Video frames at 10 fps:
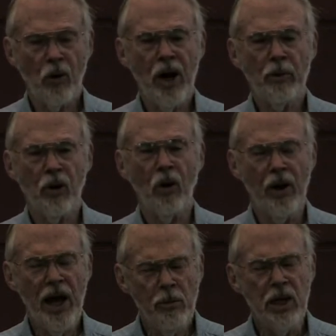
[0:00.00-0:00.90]

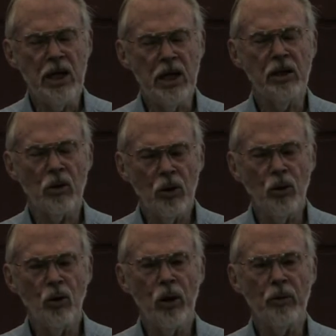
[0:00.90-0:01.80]
MBE
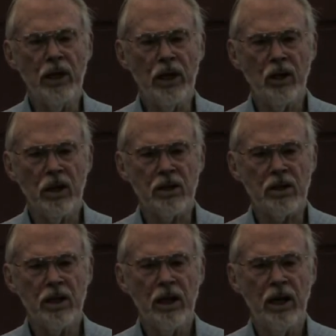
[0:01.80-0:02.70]
grew because
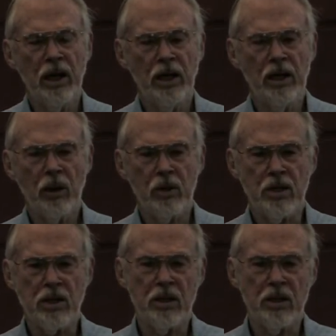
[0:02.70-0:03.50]
there was a